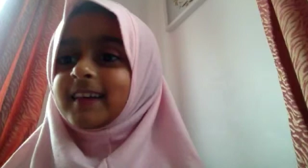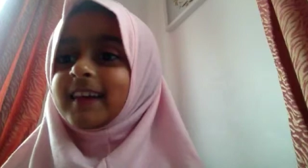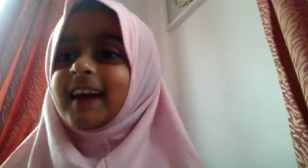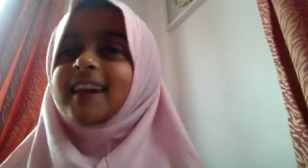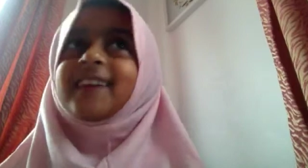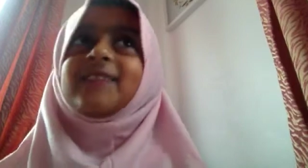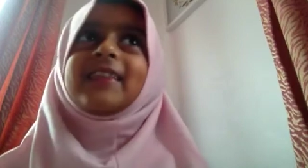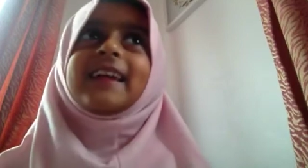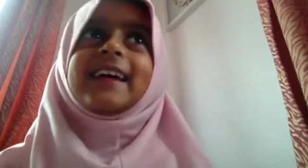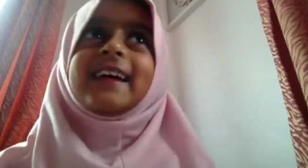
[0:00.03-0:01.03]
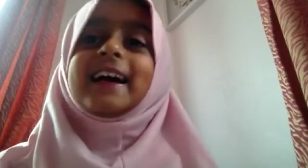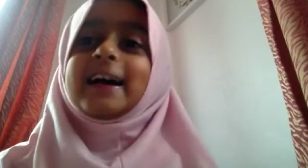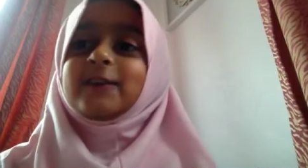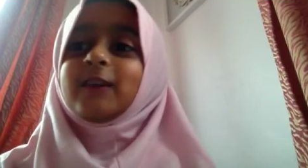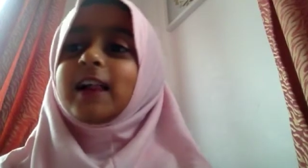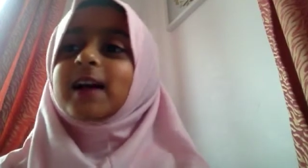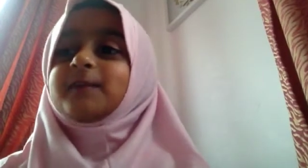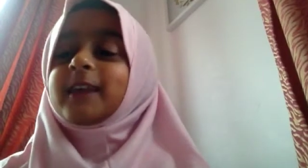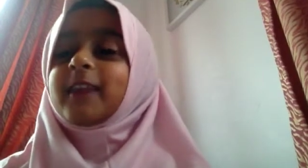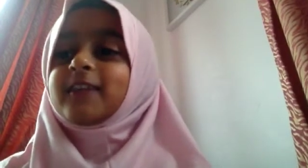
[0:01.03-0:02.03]
Hello, and
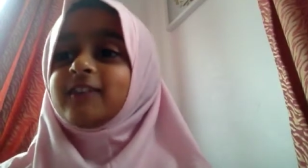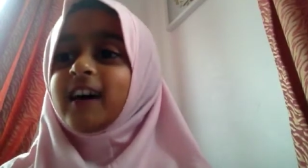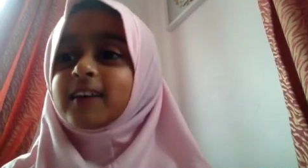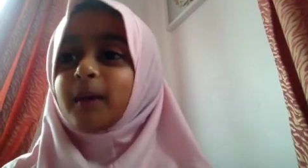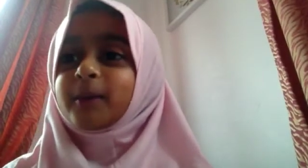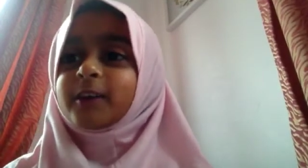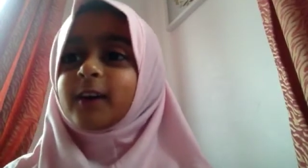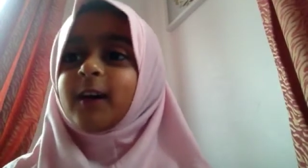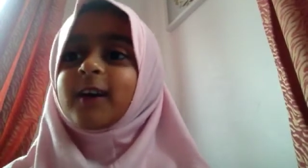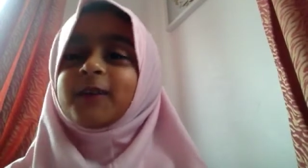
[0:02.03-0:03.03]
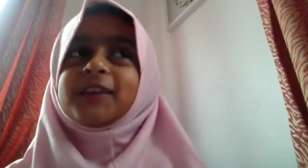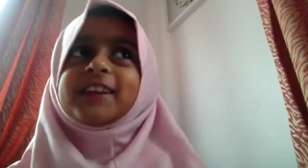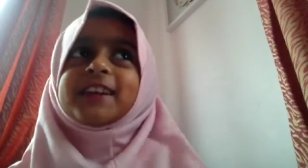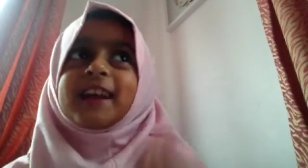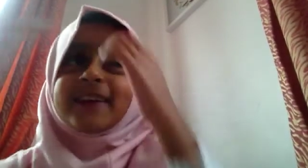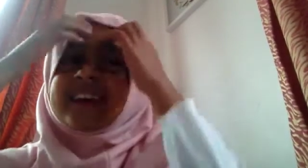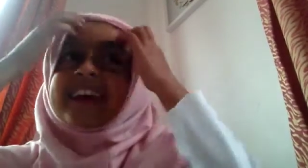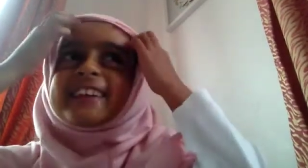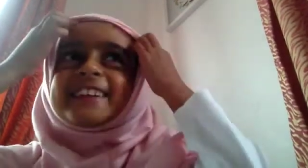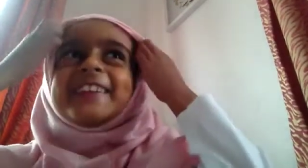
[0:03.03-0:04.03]
welcome to the first episode of
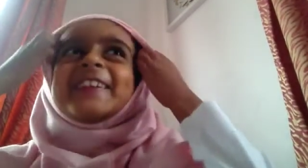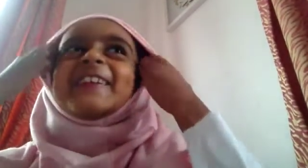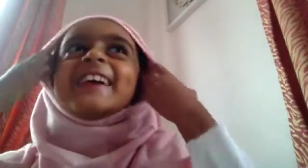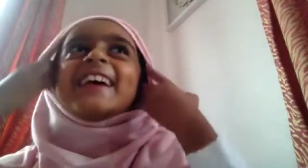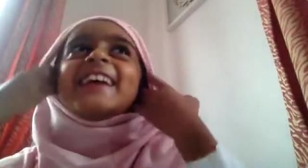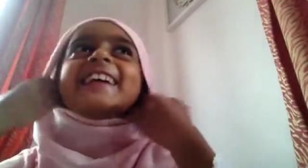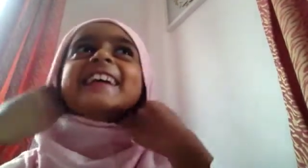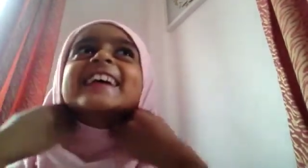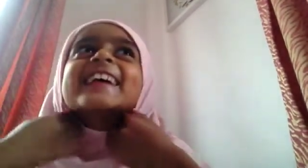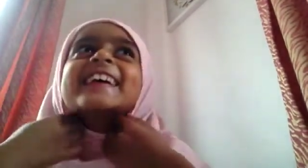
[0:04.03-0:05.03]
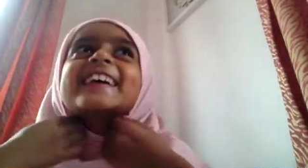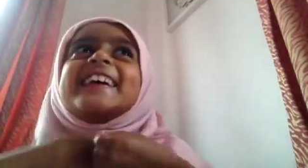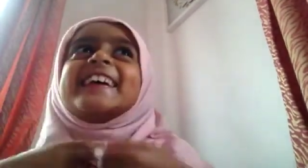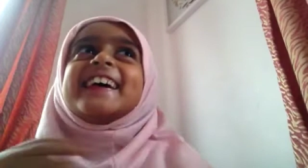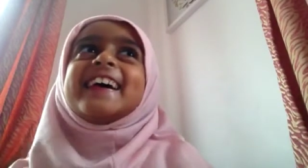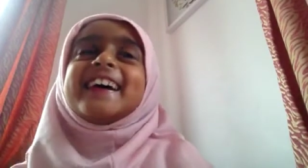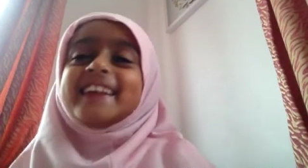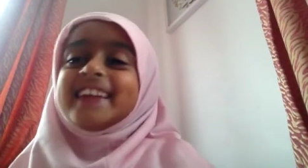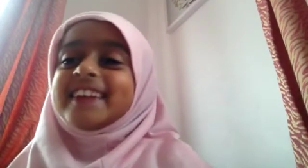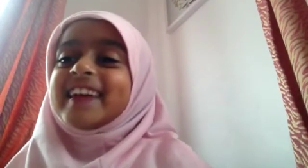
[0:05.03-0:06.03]
Islamic Stories. In
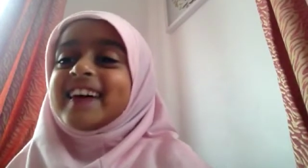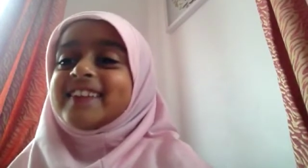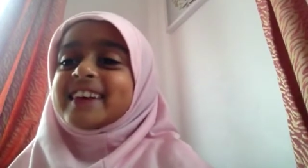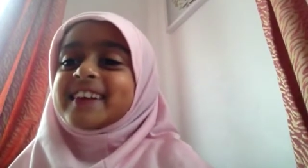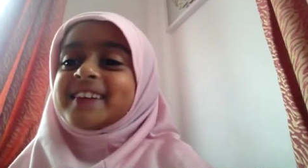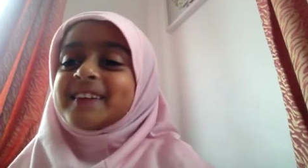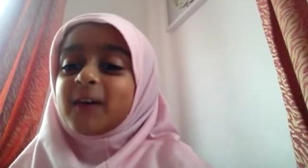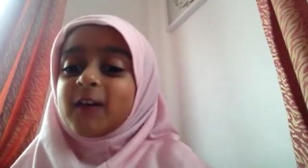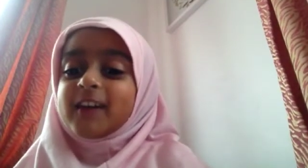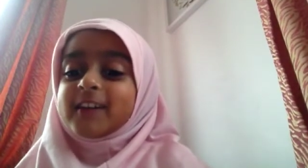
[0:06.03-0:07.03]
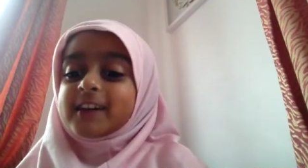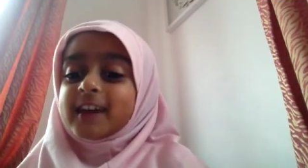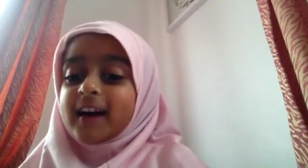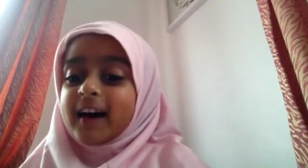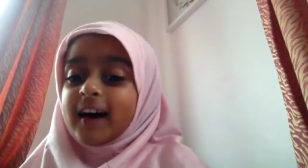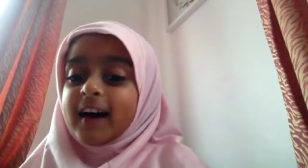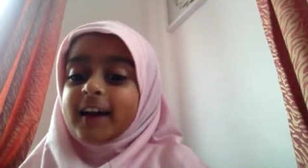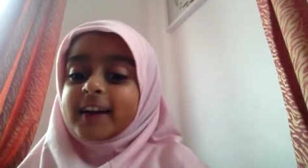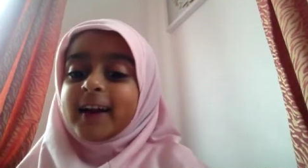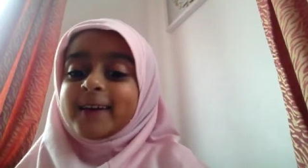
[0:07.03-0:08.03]
Islamic Stories, I
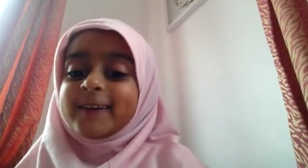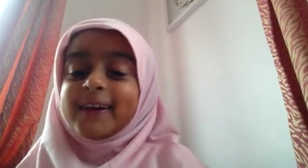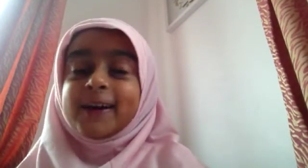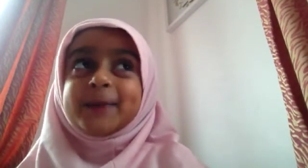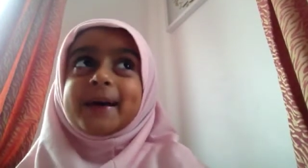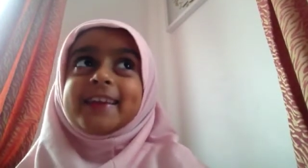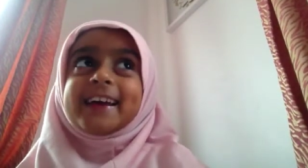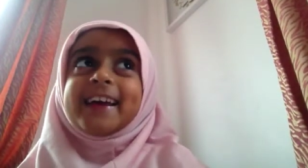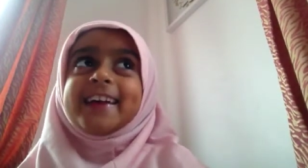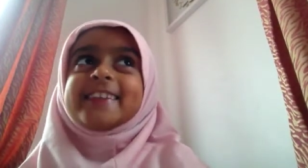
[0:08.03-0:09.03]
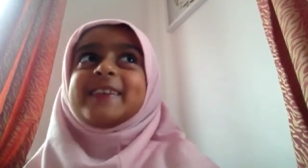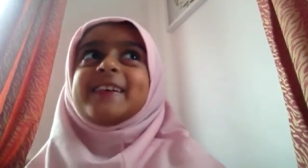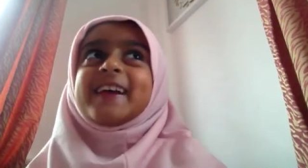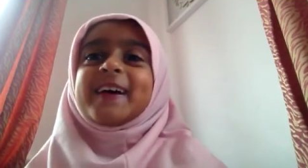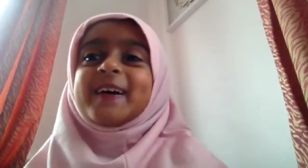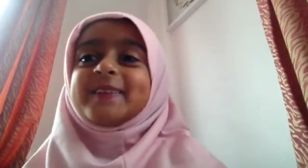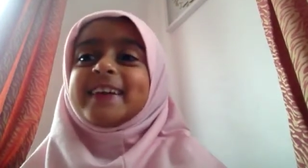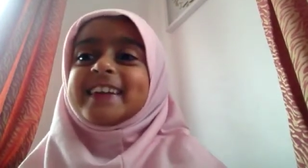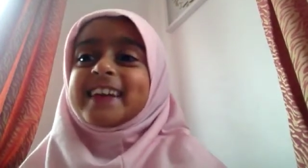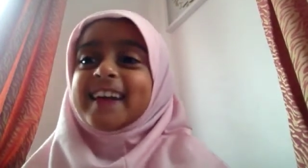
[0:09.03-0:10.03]
tell you all about the history of
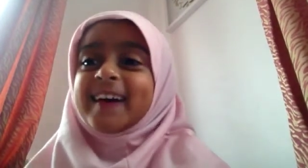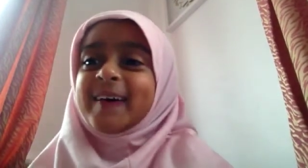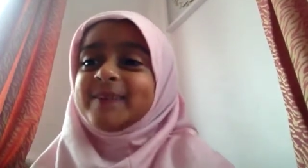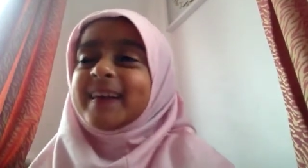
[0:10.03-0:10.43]
Islam